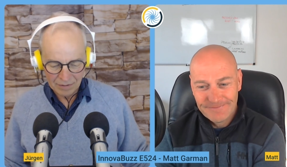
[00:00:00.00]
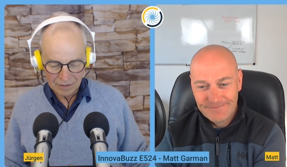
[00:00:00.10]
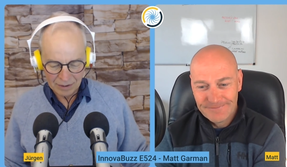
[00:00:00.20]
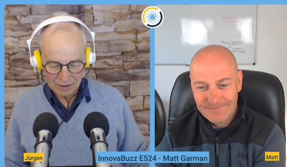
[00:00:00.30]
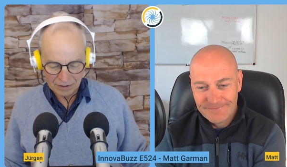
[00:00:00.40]

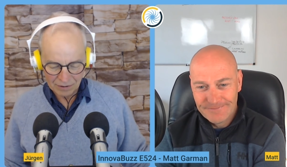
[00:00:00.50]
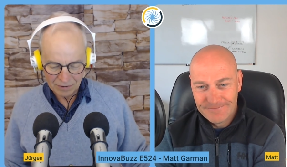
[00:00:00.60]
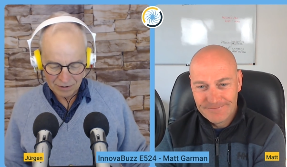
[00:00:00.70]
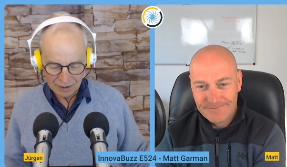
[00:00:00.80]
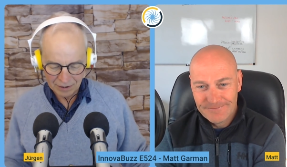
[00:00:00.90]
Speaker 1: things
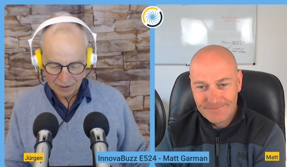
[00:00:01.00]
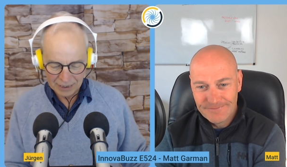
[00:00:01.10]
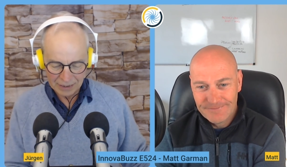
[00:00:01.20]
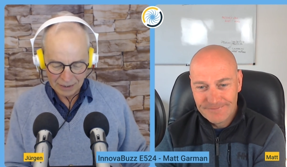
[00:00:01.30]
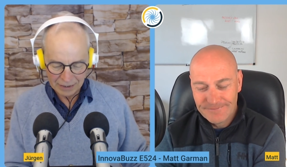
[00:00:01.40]
also
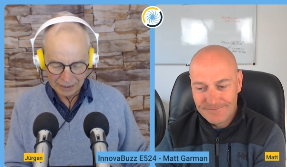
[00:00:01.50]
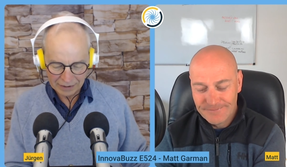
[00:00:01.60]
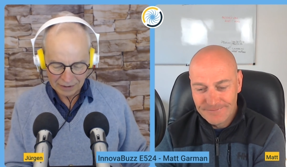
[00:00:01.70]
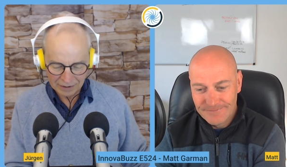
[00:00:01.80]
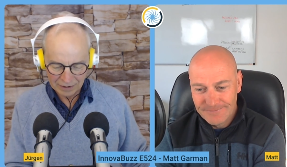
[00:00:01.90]
in in
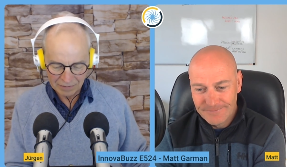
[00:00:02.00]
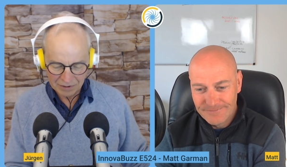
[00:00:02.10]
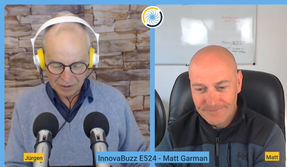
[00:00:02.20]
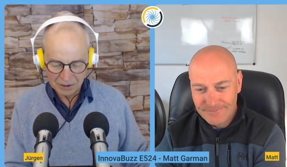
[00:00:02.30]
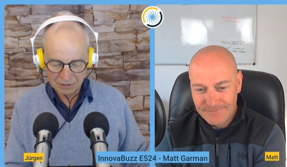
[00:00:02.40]
that kind
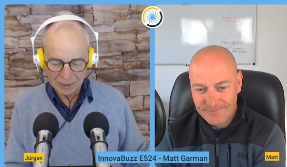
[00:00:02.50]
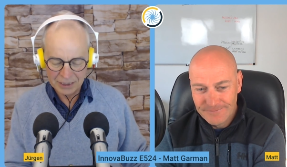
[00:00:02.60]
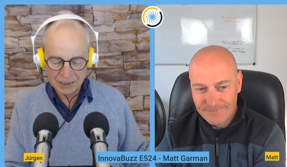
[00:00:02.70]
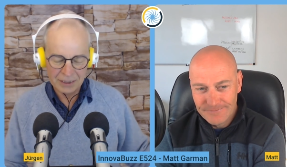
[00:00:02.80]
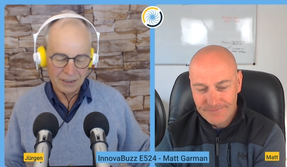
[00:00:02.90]
of
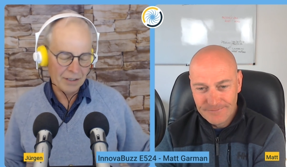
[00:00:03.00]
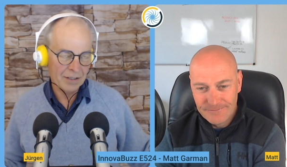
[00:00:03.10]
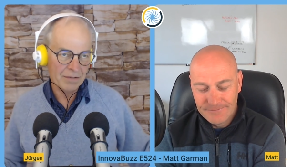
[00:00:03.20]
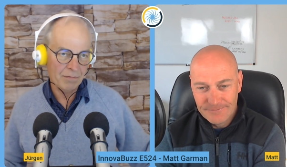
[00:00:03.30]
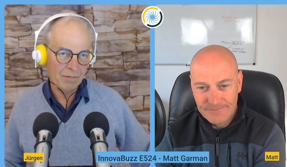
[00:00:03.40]
situation
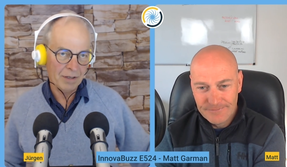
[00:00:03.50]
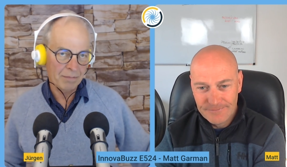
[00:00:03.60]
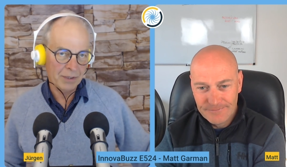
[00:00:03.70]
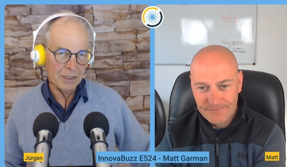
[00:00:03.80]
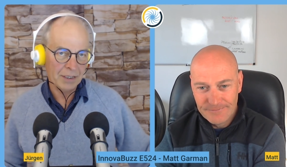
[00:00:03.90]
is
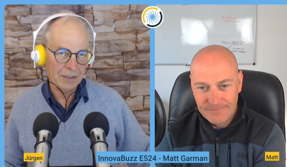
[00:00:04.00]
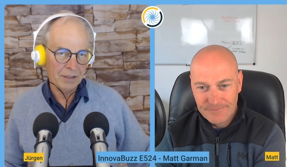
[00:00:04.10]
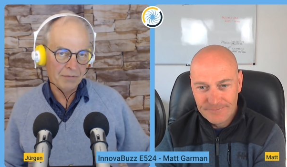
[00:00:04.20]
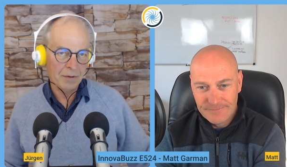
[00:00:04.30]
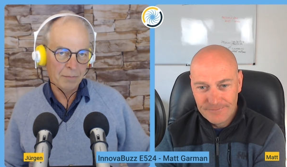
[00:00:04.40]

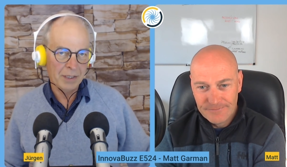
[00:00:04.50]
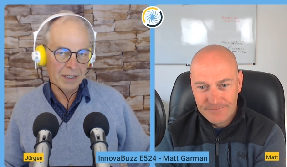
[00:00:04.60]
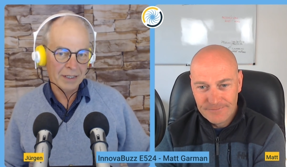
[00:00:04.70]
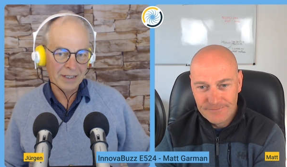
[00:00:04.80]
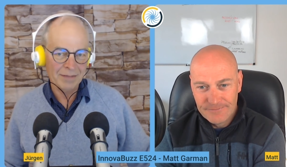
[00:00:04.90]
particularly for
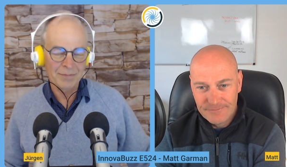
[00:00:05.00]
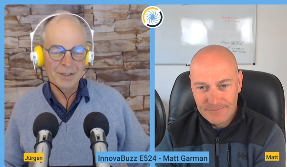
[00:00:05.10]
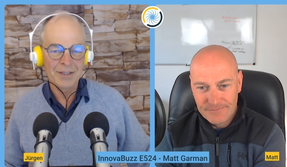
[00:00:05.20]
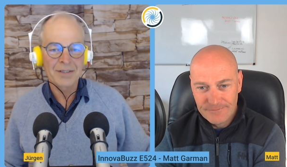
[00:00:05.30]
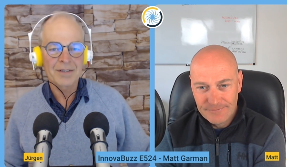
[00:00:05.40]
bigger
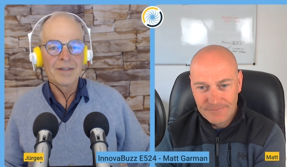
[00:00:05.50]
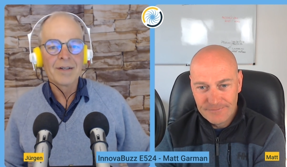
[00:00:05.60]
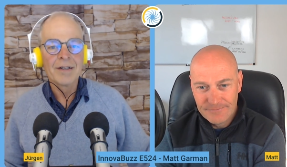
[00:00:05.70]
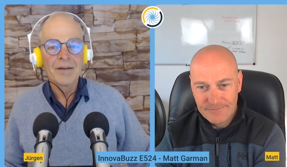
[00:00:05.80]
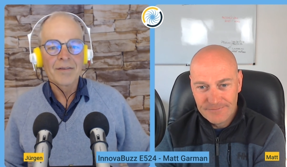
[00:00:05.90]
companies,
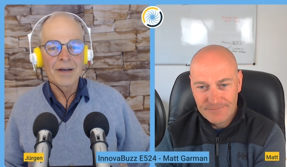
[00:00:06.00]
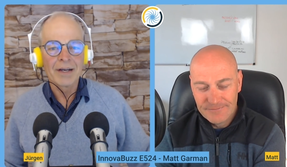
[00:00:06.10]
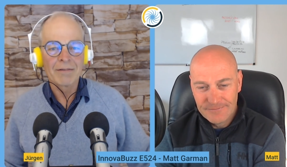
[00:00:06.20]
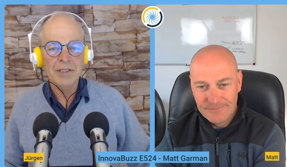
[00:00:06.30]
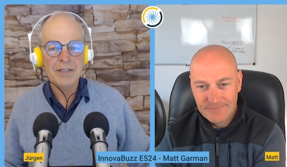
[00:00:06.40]

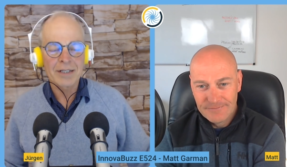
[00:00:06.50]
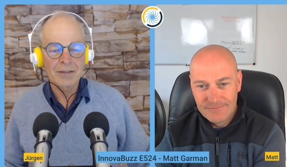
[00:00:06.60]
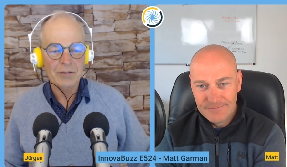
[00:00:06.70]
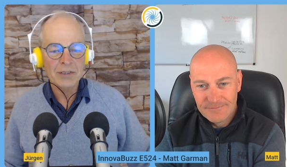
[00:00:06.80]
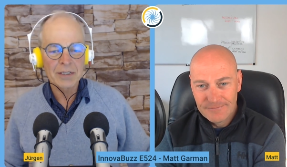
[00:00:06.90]
they have a
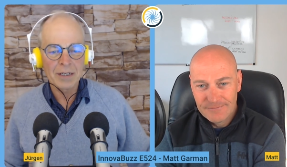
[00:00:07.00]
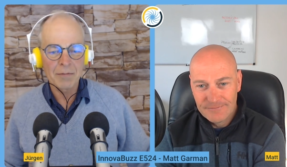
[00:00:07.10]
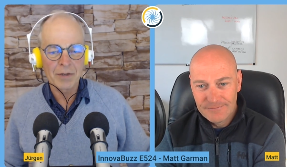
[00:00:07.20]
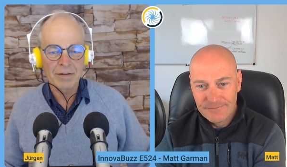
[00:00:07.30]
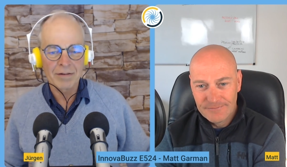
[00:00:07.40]
sales
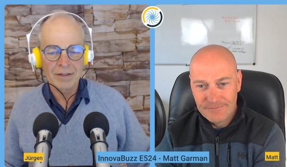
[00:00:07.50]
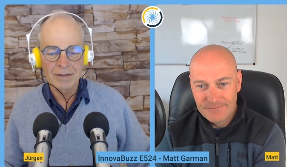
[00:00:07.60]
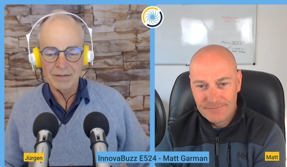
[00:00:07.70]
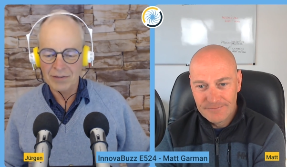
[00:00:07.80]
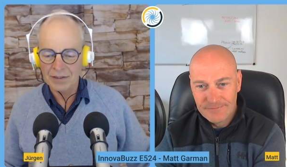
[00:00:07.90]
team, and
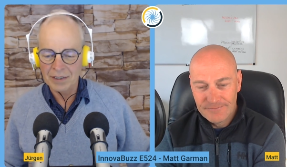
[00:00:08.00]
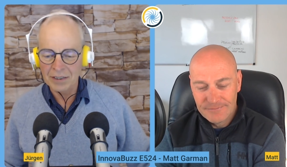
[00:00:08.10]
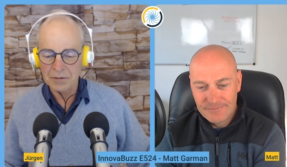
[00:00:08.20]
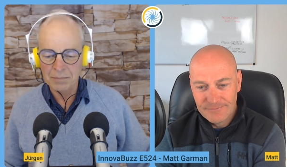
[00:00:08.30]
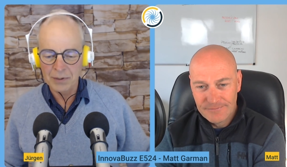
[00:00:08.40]
and so
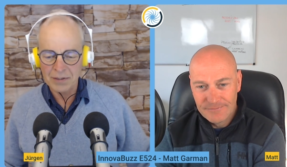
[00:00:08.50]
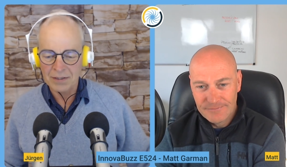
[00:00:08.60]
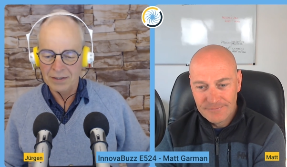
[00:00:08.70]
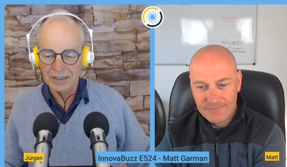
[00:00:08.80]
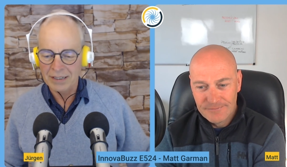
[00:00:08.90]
each
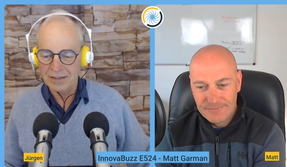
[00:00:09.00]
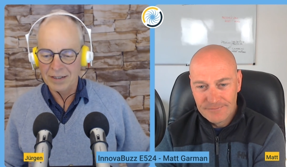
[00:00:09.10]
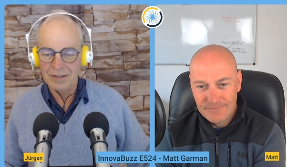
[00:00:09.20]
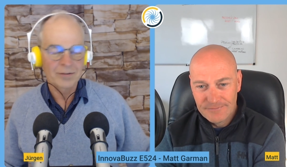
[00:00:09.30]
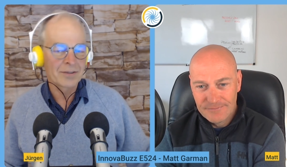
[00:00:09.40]
person on that
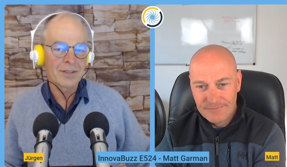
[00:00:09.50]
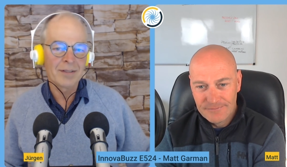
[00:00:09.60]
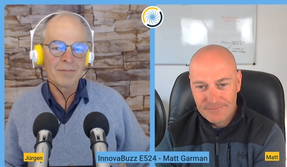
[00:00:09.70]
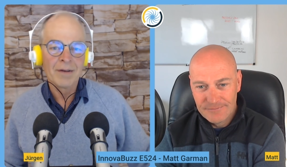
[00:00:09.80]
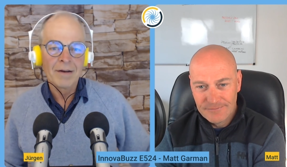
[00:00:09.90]
sales
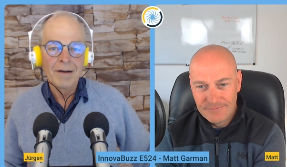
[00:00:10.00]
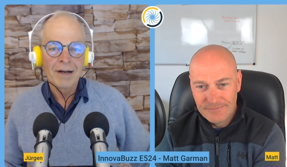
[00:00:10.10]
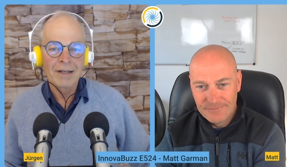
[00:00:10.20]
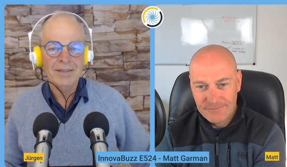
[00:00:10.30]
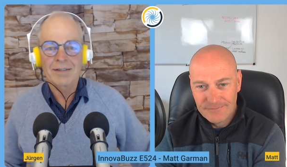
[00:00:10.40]
team
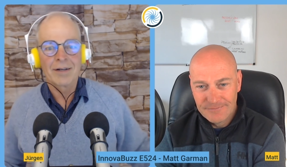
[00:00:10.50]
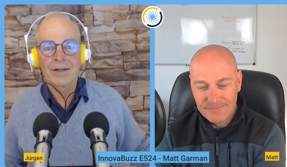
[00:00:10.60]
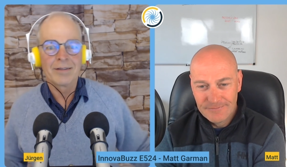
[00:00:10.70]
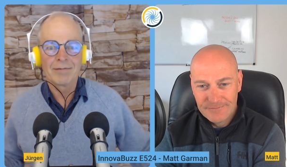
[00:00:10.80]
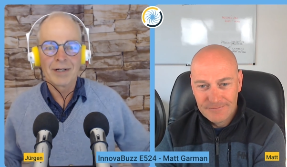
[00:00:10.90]
has their
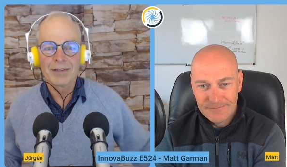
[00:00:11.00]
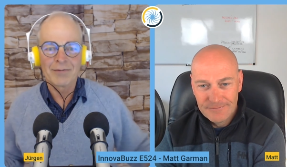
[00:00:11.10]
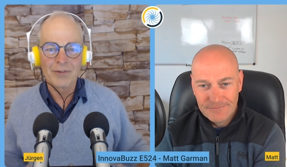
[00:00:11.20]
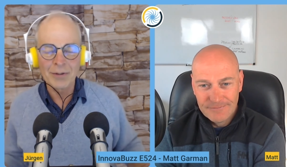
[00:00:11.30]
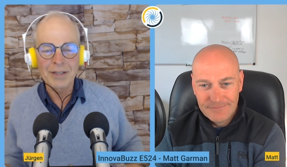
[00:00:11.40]
own way
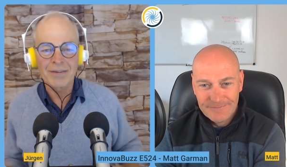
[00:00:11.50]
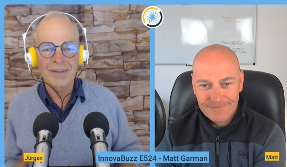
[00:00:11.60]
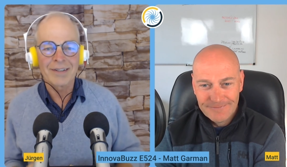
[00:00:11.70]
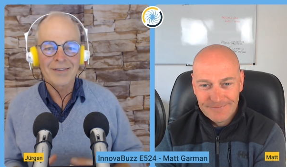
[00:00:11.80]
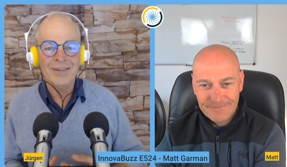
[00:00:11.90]
of doing
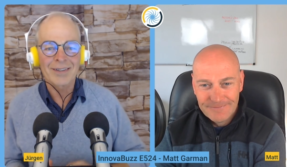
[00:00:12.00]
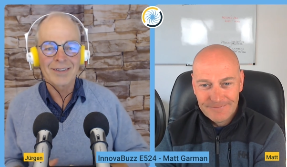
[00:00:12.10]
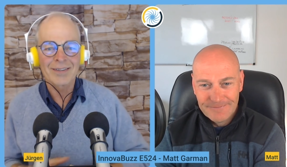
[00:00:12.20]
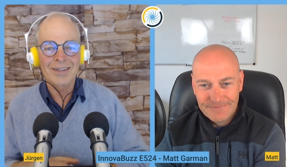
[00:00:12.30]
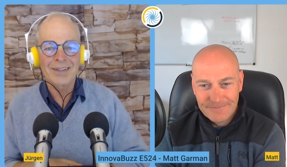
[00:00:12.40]
things. So
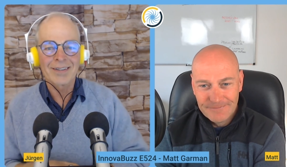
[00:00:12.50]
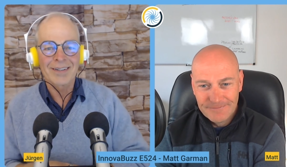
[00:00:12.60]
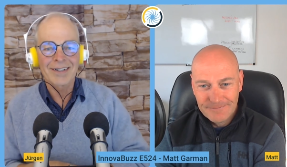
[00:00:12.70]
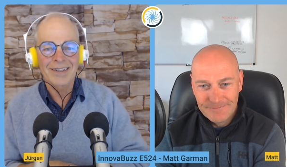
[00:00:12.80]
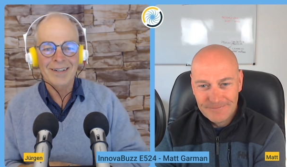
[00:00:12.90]
there's
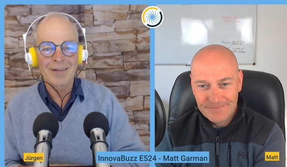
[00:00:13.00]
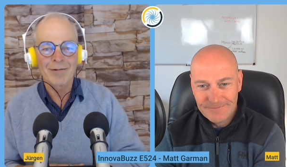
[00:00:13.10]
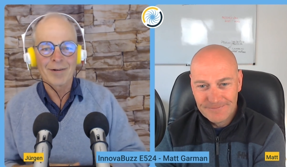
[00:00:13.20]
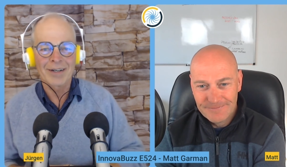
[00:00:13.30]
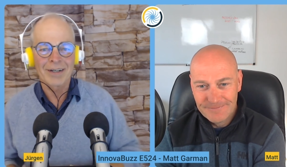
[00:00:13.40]
no kind of
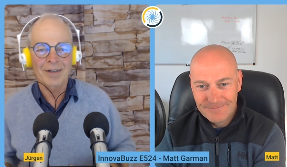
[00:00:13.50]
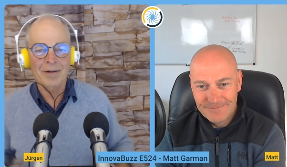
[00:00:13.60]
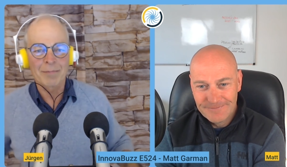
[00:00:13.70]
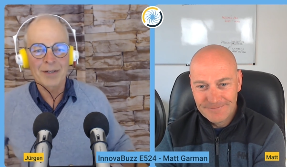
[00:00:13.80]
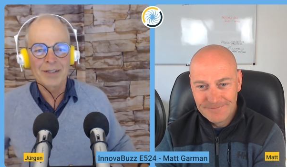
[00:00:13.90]

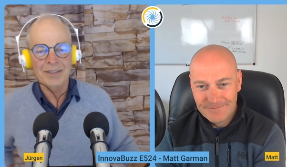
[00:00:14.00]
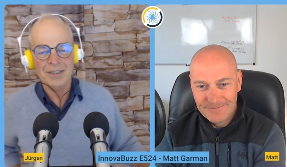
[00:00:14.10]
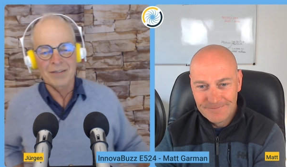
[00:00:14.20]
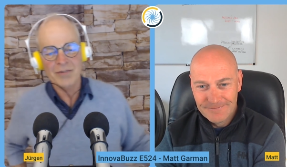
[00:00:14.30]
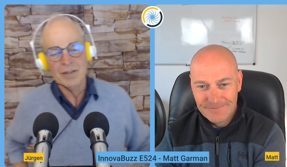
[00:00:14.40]
coordinated
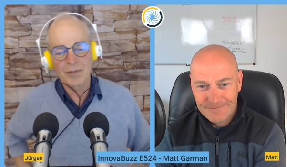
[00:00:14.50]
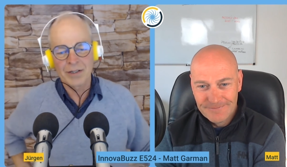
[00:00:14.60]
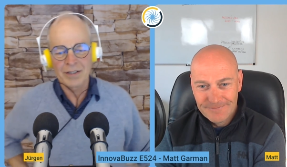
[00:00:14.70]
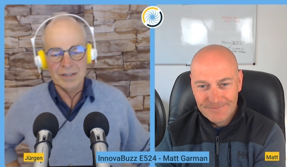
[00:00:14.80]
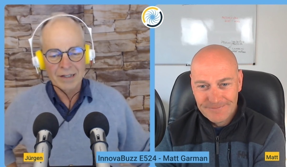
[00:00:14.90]
approach. And if
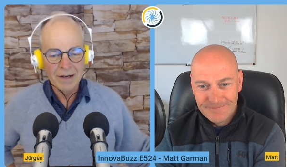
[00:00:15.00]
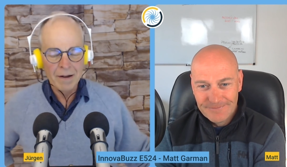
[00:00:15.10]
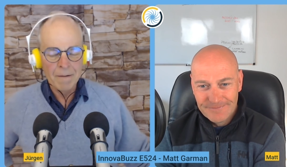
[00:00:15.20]
somebody's